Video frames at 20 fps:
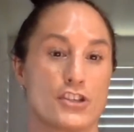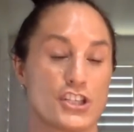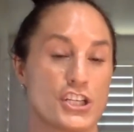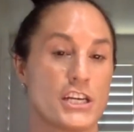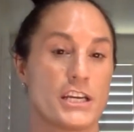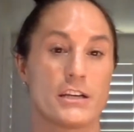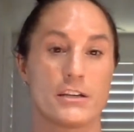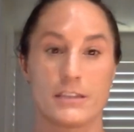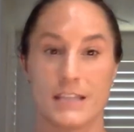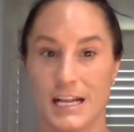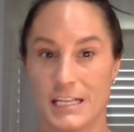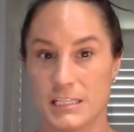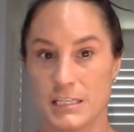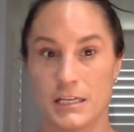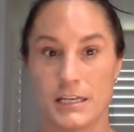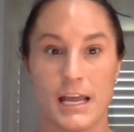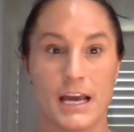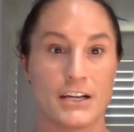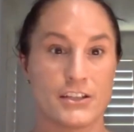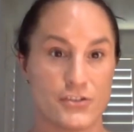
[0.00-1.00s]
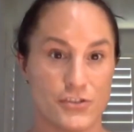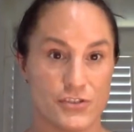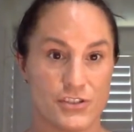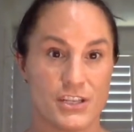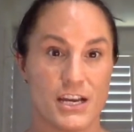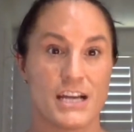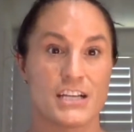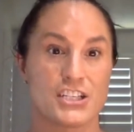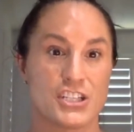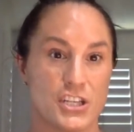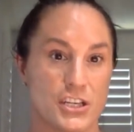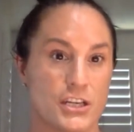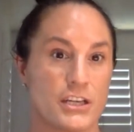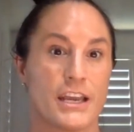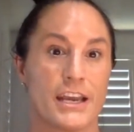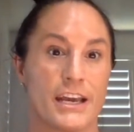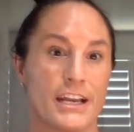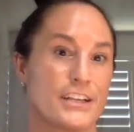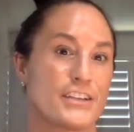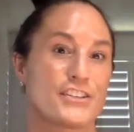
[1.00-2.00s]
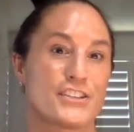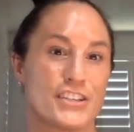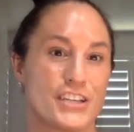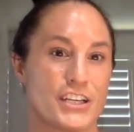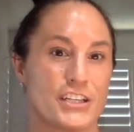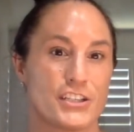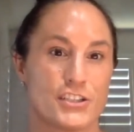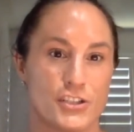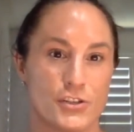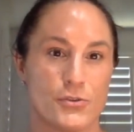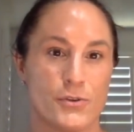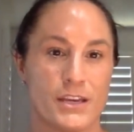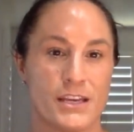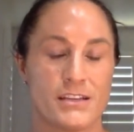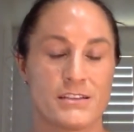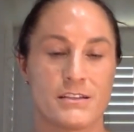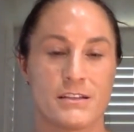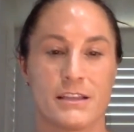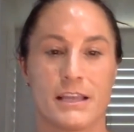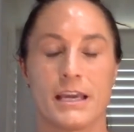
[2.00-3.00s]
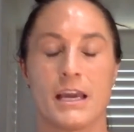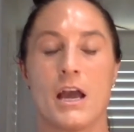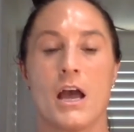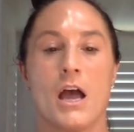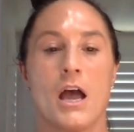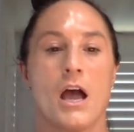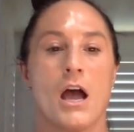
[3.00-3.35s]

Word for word: She could, that's an exercise she could get, she could do easily.